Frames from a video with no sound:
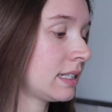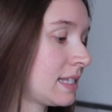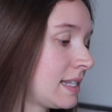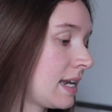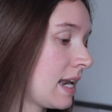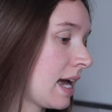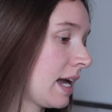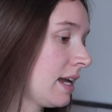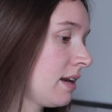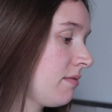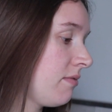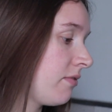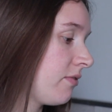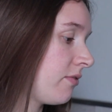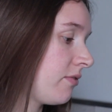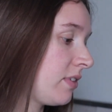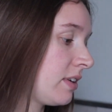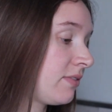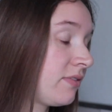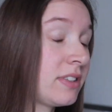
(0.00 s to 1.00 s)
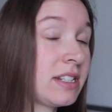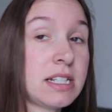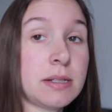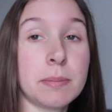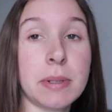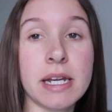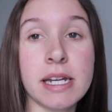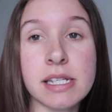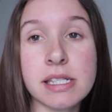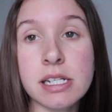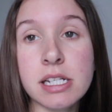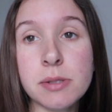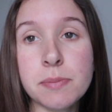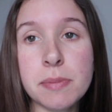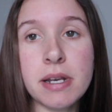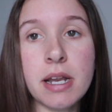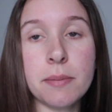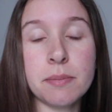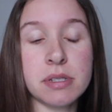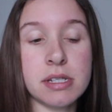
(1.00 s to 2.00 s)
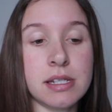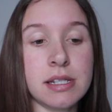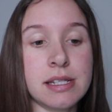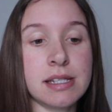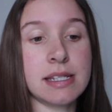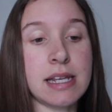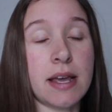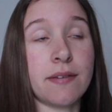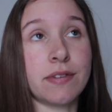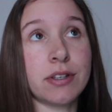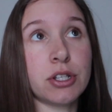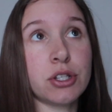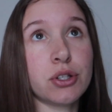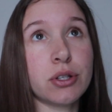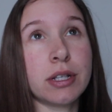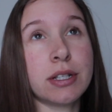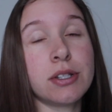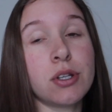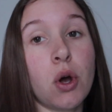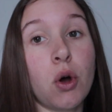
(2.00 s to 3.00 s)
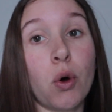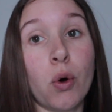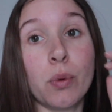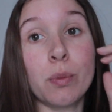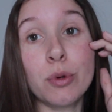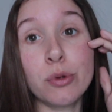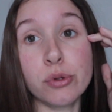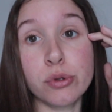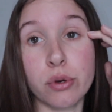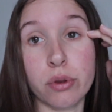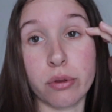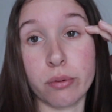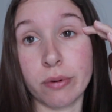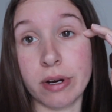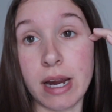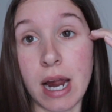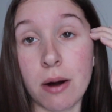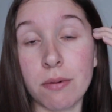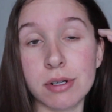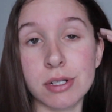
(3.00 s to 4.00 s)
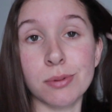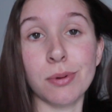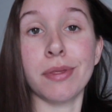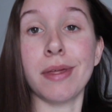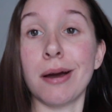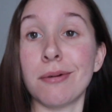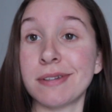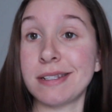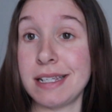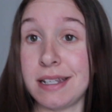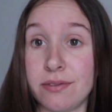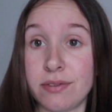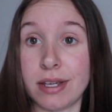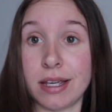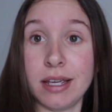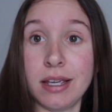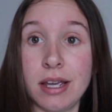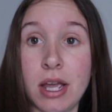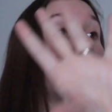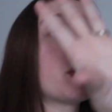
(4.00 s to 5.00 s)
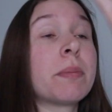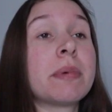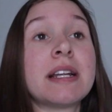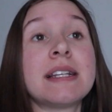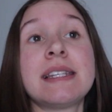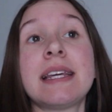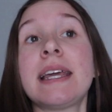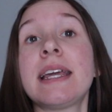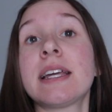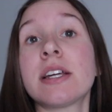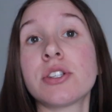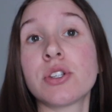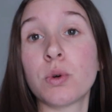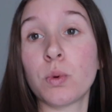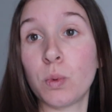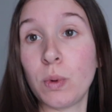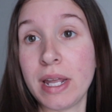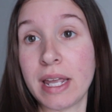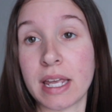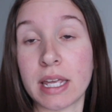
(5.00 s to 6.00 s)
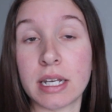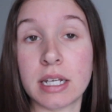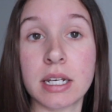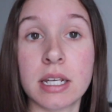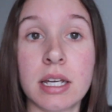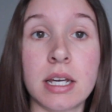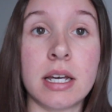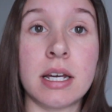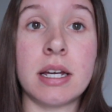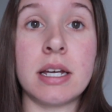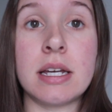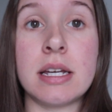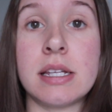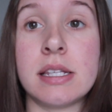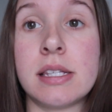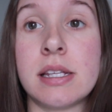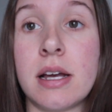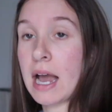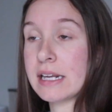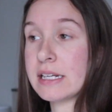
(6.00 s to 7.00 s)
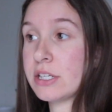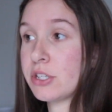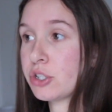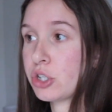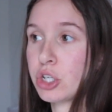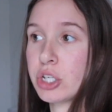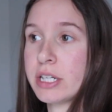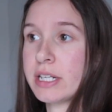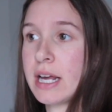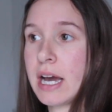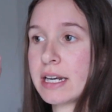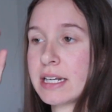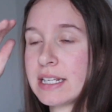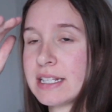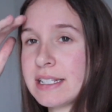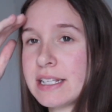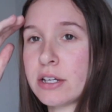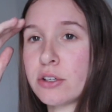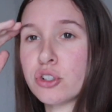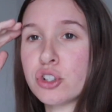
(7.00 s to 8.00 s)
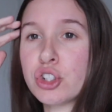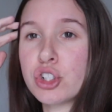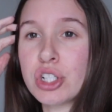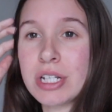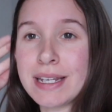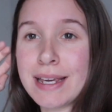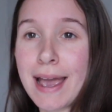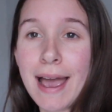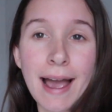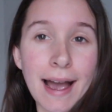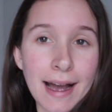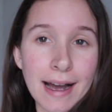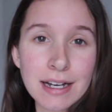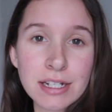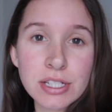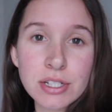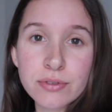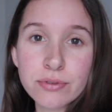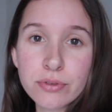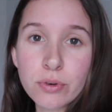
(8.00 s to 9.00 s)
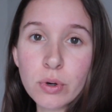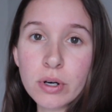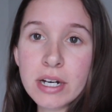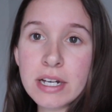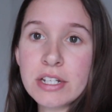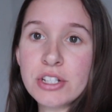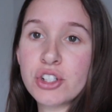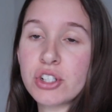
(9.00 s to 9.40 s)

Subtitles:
It's 9:50. Paisley's been up since 7, so that's almost 3 hours without TV, which I'm going to take as a win because I didn't turn it on until she asked for it.